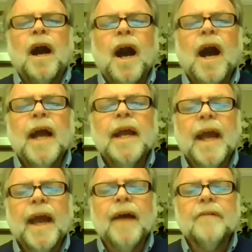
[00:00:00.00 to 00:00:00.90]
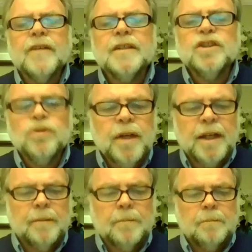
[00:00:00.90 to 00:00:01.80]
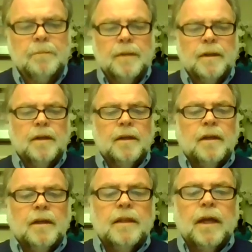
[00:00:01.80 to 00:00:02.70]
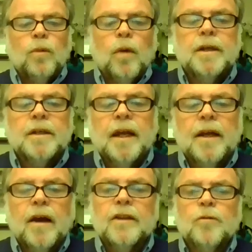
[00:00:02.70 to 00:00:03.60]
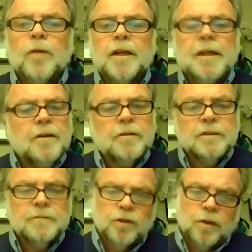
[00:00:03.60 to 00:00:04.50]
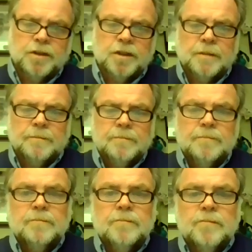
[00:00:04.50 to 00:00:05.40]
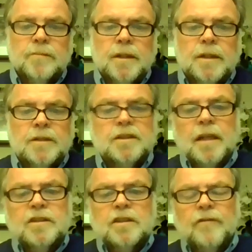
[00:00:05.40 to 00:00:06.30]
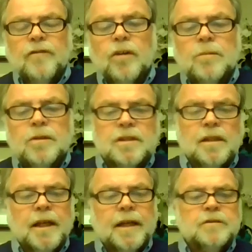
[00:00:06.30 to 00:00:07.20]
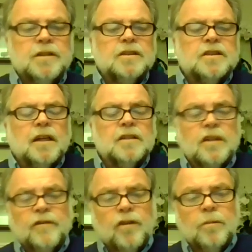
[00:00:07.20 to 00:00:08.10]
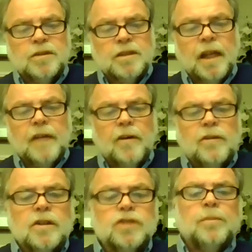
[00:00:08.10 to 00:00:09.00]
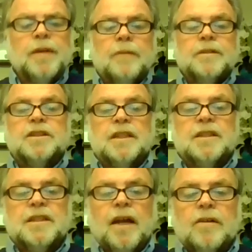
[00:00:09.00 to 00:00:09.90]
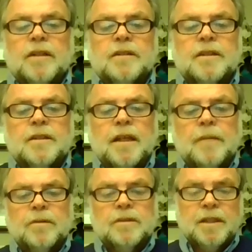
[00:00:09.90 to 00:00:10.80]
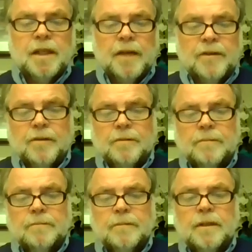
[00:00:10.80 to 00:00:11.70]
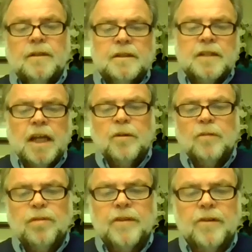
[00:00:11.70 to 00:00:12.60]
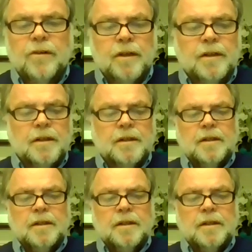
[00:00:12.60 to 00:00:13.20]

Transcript: I have a dream that one day on the red hills of Georgia, sons of former slaves and sons of former slave owners will be able to sit down at the table together, the table of brotherhood.